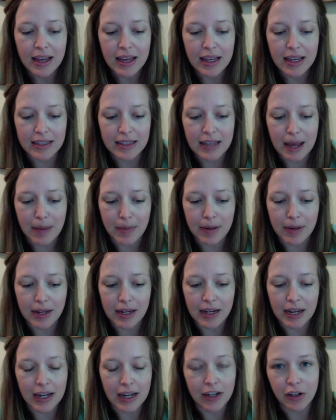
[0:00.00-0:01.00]
is
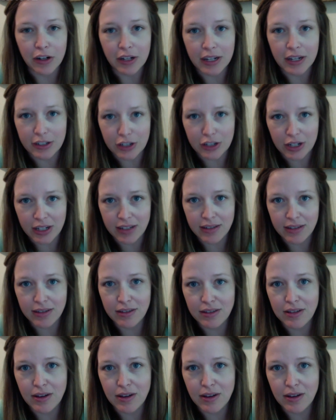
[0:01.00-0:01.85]
happening in your kitchen.